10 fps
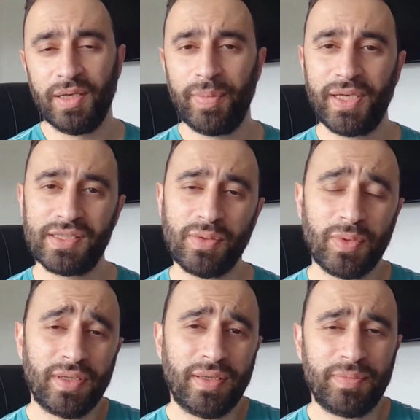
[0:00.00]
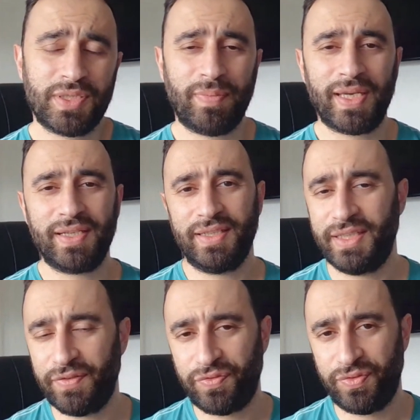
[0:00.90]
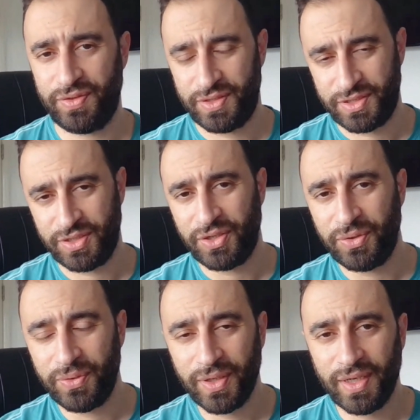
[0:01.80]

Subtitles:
because I want them to make a difference to you.